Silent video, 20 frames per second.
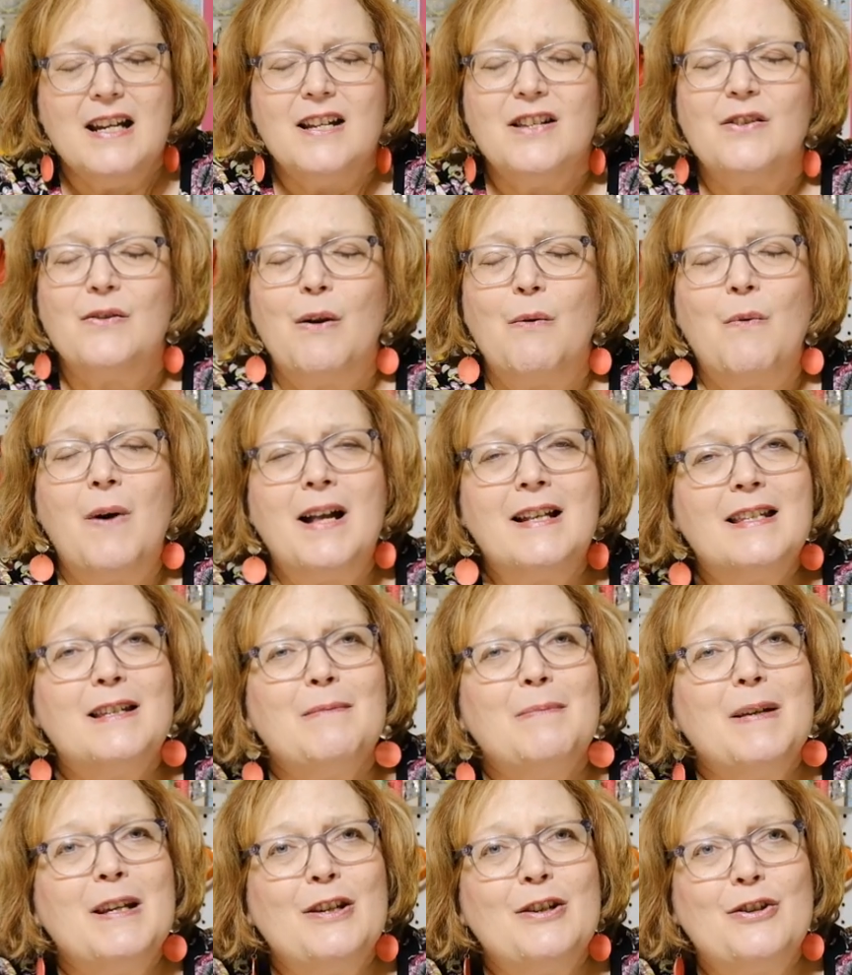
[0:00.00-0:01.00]
So I want
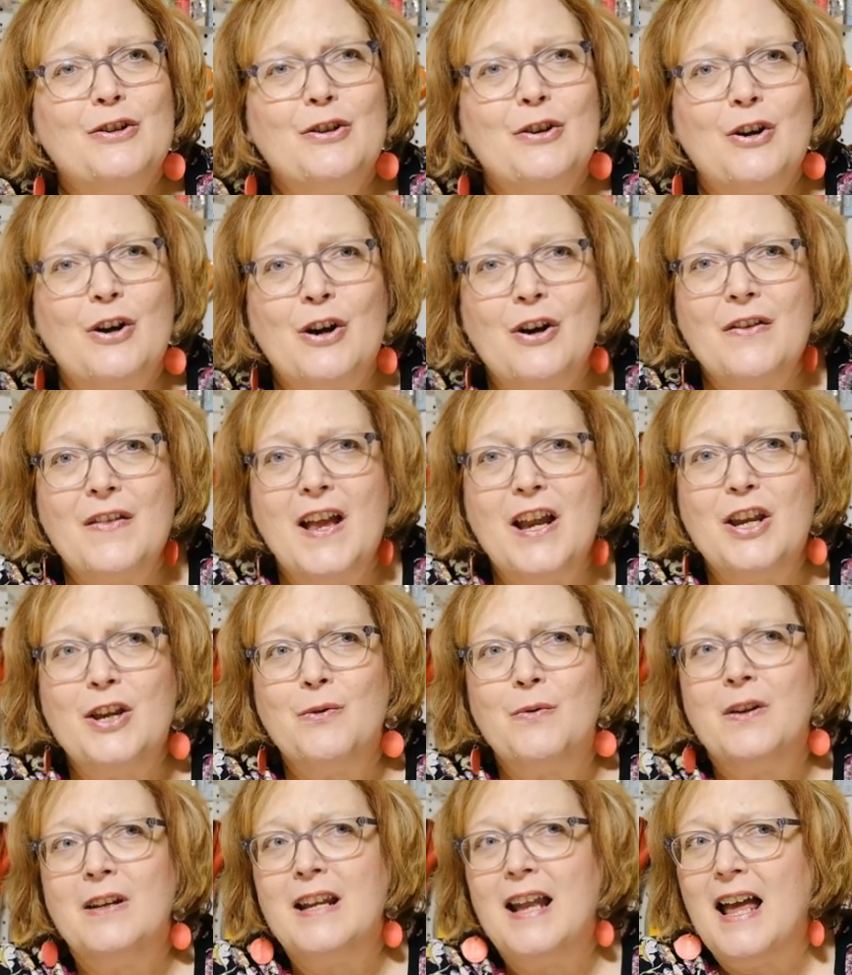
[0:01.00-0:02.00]
to be sure that
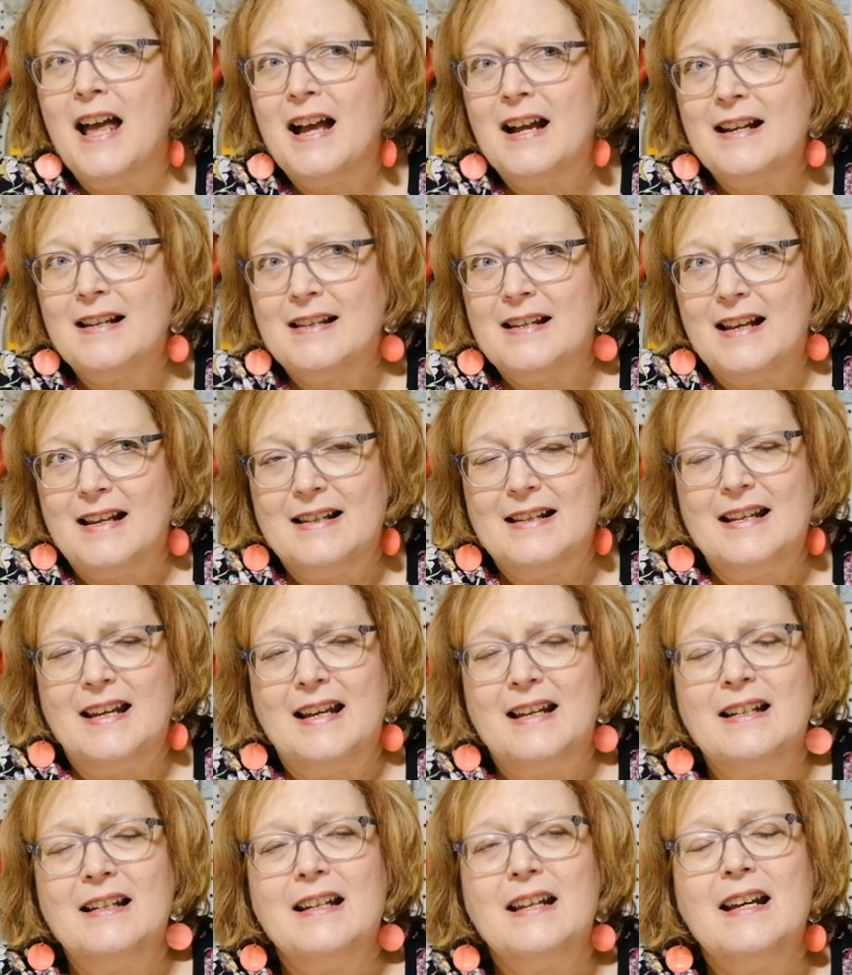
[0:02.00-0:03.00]
you can access
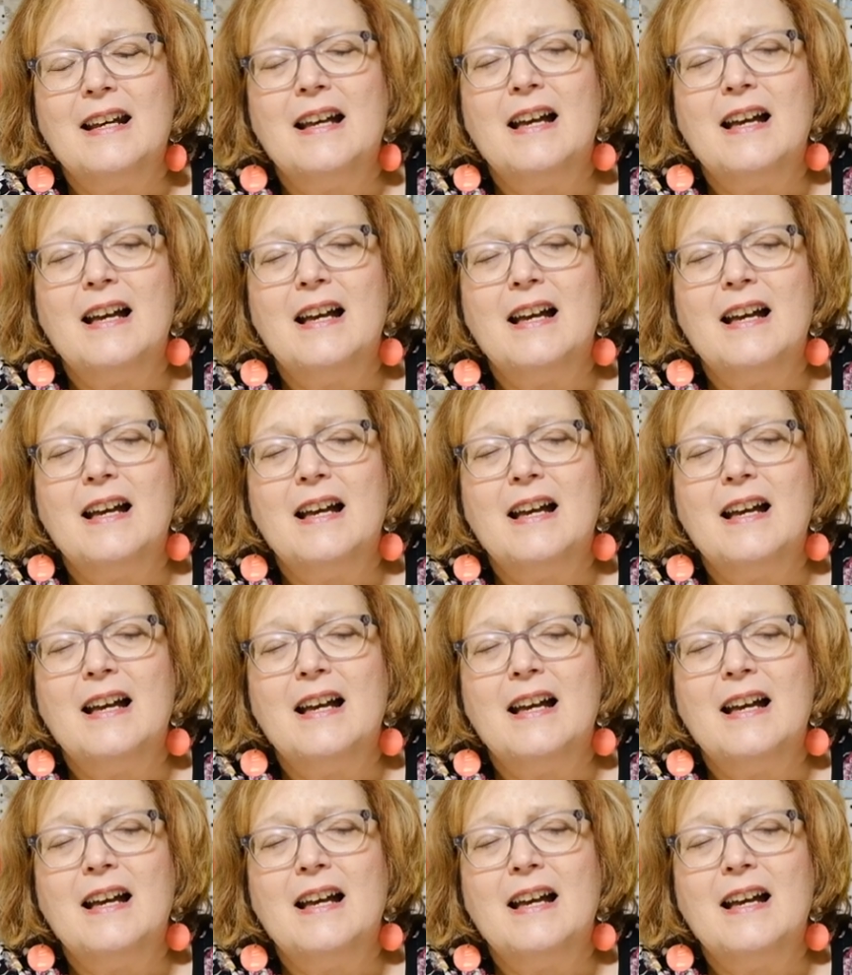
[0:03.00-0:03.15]
it.